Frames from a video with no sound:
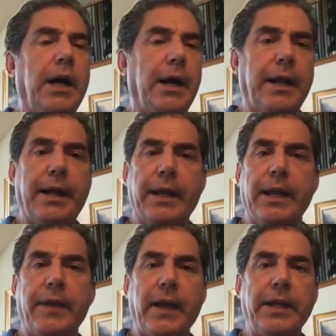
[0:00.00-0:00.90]
And
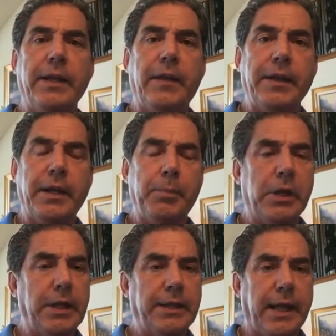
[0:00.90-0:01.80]
again, they
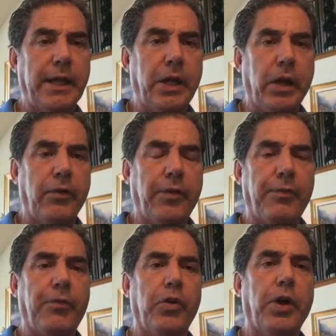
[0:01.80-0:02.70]
typically take care of the
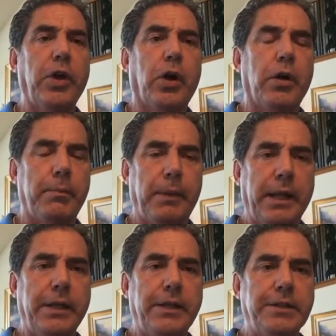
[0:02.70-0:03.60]
front yard
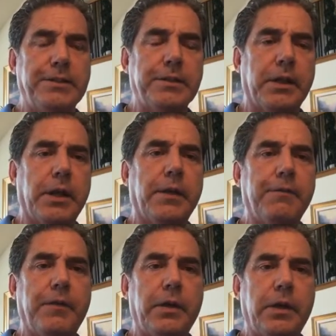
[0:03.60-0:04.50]
maintenance in a lot
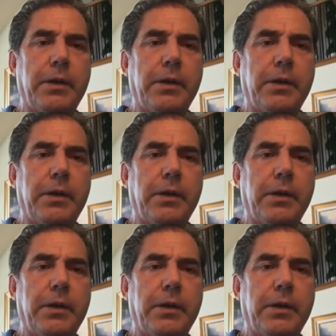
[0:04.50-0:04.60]
of